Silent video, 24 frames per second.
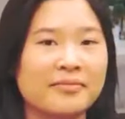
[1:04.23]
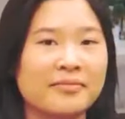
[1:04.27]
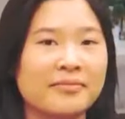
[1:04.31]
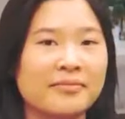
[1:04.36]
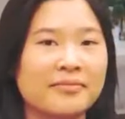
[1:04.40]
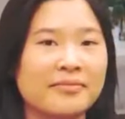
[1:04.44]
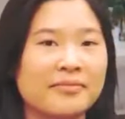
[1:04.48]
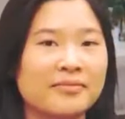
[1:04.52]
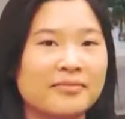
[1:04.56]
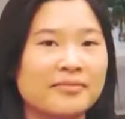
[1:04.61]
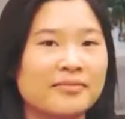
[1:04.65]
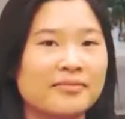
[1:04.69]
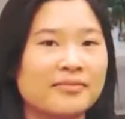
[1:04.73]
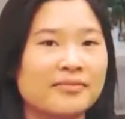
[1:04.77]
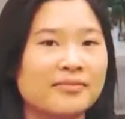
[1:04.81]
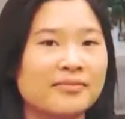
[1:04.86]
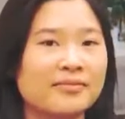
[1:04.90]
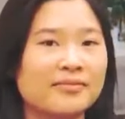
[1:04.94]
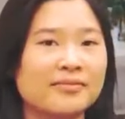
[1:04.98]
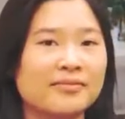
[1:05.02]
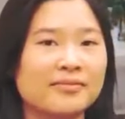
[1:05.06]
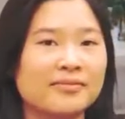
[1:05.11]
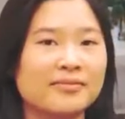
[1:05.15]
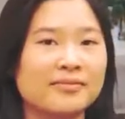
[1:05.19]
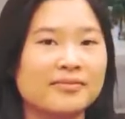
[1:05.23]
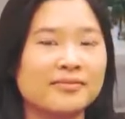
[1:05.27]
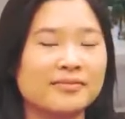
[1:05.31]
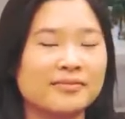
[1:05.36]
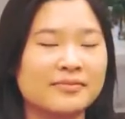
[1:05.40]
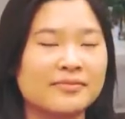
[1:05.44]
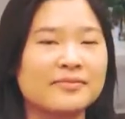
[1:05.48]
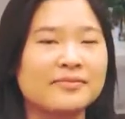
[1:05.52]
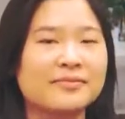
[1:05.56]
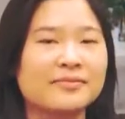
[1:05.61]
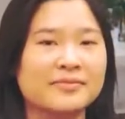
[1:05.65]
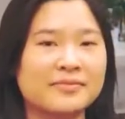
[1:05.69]

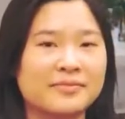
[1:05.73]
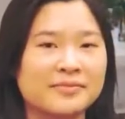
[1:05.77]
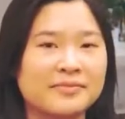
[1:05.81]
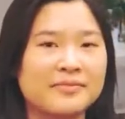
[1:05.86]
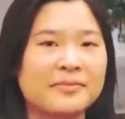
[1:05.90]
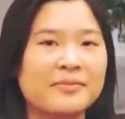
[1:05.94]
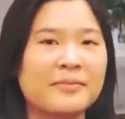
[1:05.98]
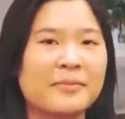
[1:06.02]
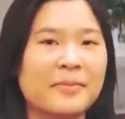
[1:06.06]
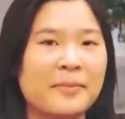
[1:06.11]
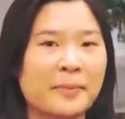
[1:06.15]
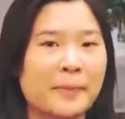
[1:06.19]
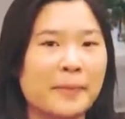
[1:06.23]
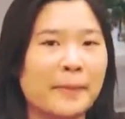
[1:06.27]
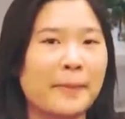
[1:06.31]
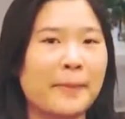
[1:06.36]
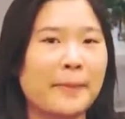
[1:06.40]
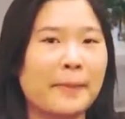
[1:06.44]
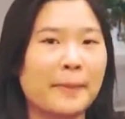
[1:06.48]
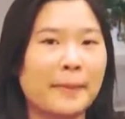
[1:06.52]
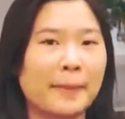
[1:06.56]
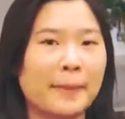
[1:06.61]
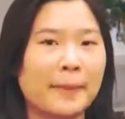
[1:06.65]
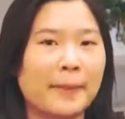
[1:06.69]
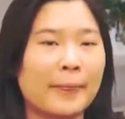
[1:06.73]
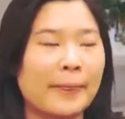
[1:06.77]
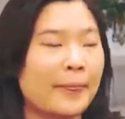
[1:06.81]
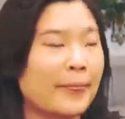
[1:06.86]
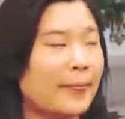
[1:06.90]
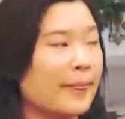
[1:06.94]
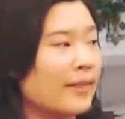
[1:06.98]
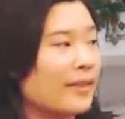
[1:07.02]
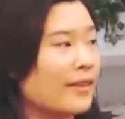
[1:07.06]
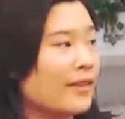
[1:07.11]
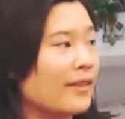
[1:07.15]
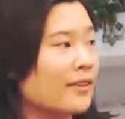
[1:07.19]

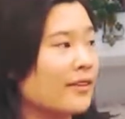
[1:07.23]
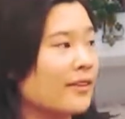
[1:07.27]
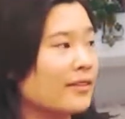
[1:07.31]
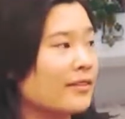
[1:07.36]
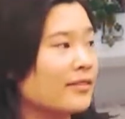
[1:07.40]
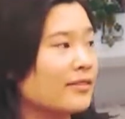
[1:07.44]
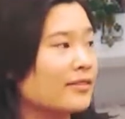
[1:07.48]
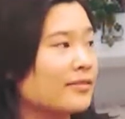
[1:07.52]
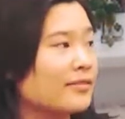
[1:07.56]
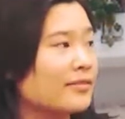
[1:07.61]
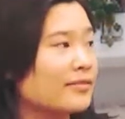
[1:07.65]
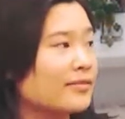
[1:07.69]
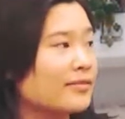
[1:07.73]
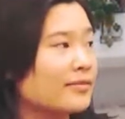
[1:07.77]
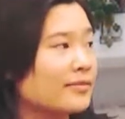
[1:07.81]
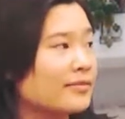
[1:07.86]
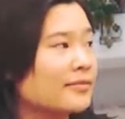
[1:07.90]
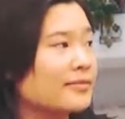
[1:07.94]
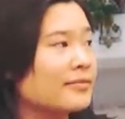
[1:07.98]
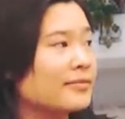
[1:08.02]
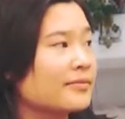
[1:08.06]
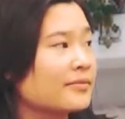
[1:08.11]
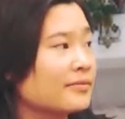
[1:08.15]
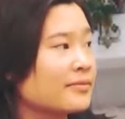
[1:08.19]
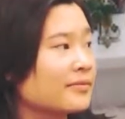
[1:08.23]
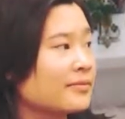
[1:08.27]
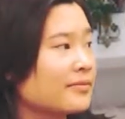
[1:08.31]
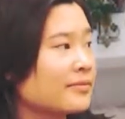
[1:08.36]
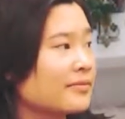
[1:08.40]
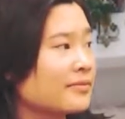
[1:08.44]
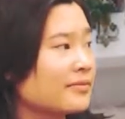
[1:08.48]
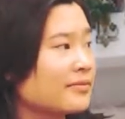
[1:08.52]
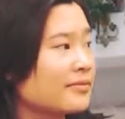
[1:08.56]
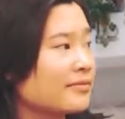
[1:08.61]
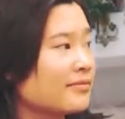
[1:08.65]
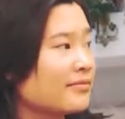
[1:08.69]

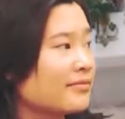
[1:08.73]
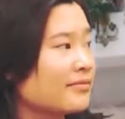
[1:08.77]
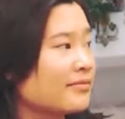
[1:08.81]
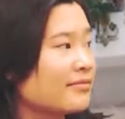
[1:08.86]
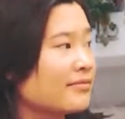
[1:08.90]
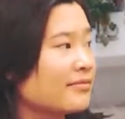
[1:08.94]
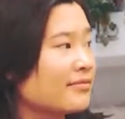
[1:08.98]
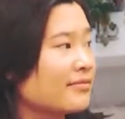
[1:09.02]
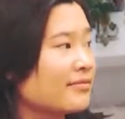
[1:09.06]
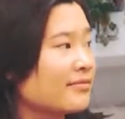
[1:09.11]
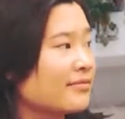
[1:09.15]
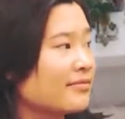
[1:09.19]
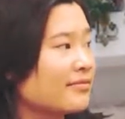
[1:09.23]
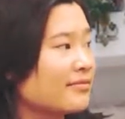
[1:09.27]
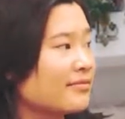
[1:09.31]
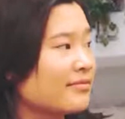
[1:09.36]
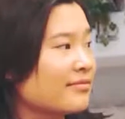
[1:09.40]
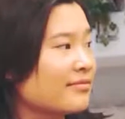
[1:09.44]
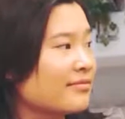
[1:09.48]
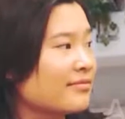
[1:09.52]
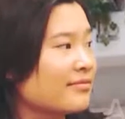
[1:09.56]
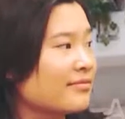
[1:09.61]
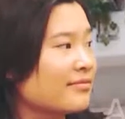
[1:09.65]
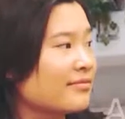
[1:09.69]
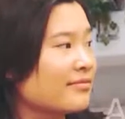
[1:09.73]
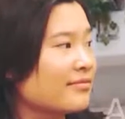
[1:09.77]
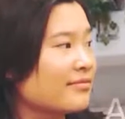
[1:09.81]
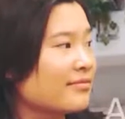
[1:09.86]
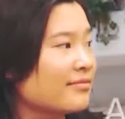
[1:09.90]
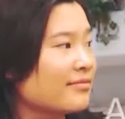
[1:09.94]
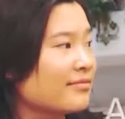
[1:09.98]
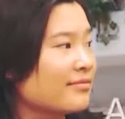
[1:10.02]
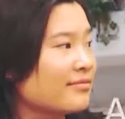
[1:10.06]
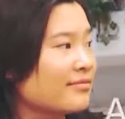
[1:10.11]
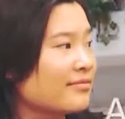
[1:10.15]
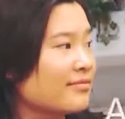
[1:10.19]

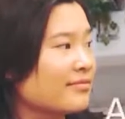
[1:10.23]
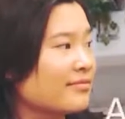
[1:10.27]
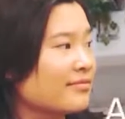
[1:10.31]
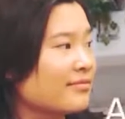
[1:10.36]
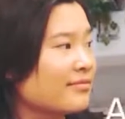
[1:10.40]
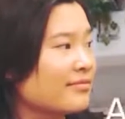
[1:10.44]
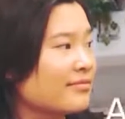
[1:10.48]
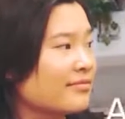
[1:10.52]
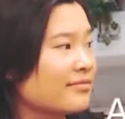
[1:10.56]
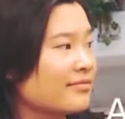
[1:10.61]
The person shown says nothing.